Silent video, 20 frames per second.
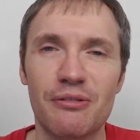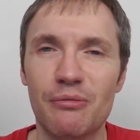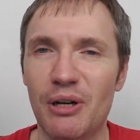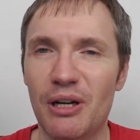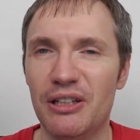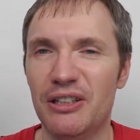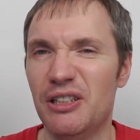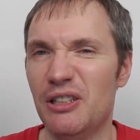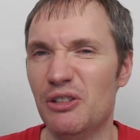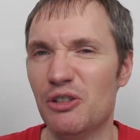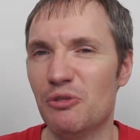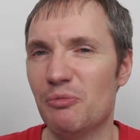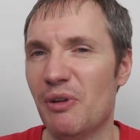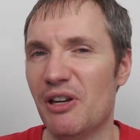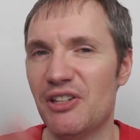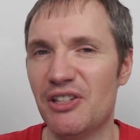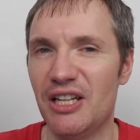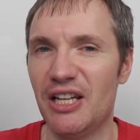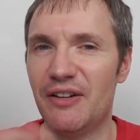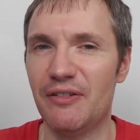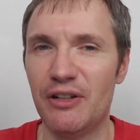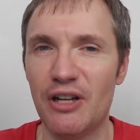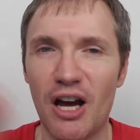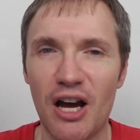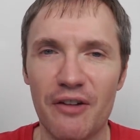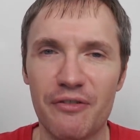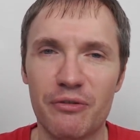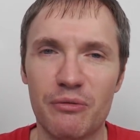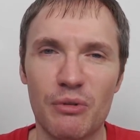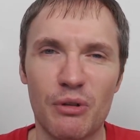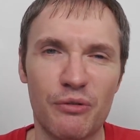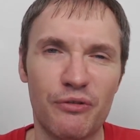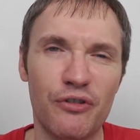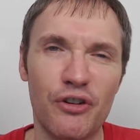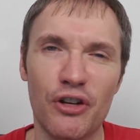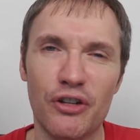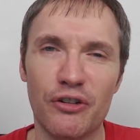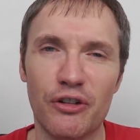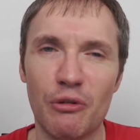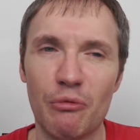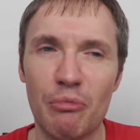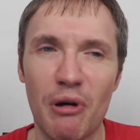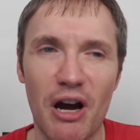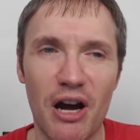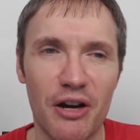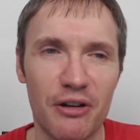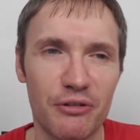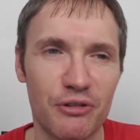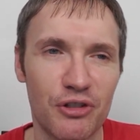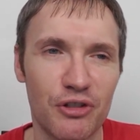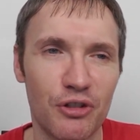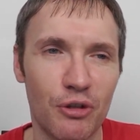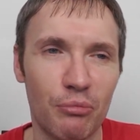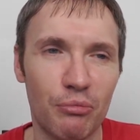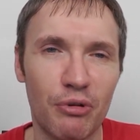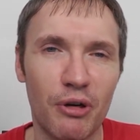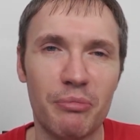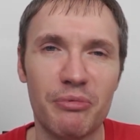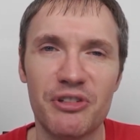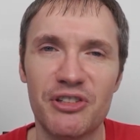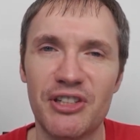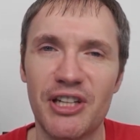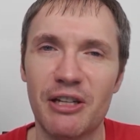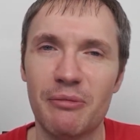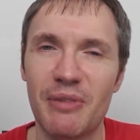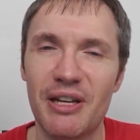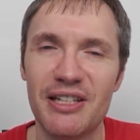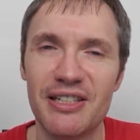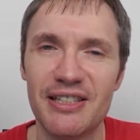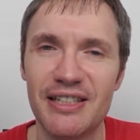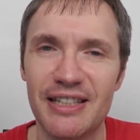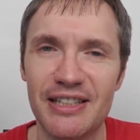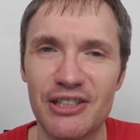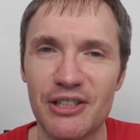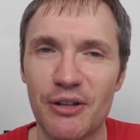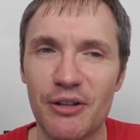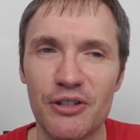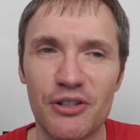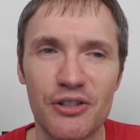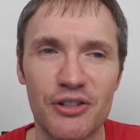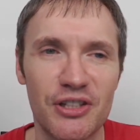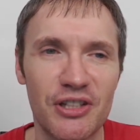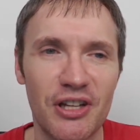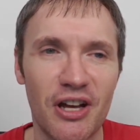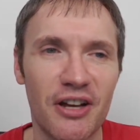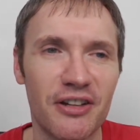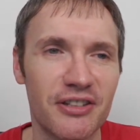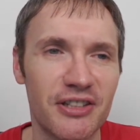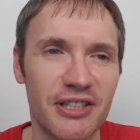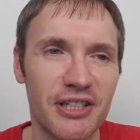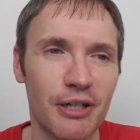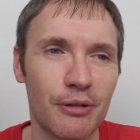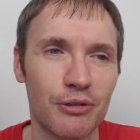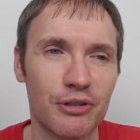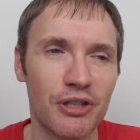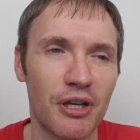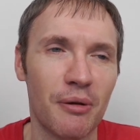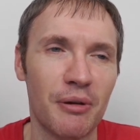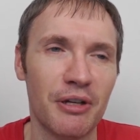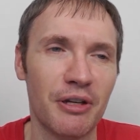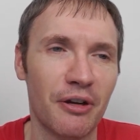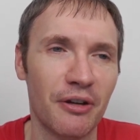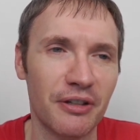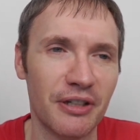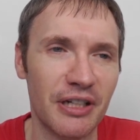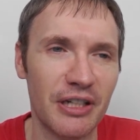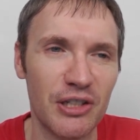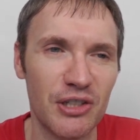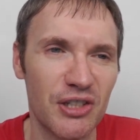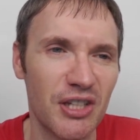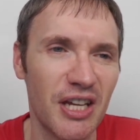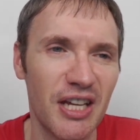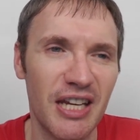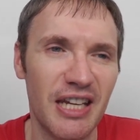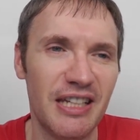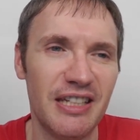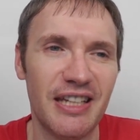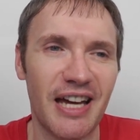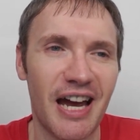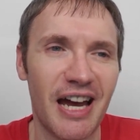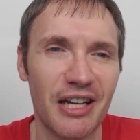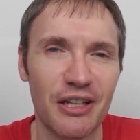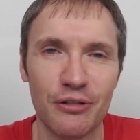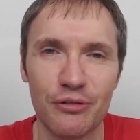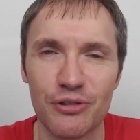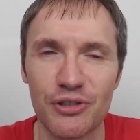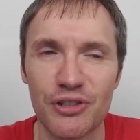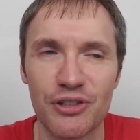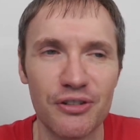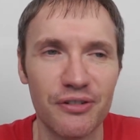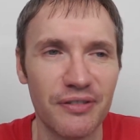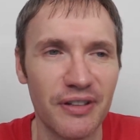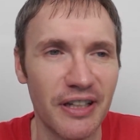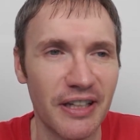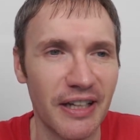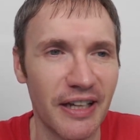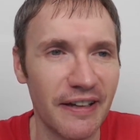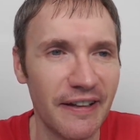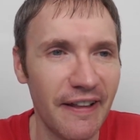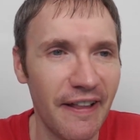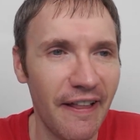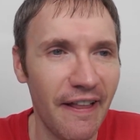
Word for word: Well, they're just basically having a third of the bar just not proper segmented, so it's just hard to tell what's going on, and it's in diagonals and stuff like that.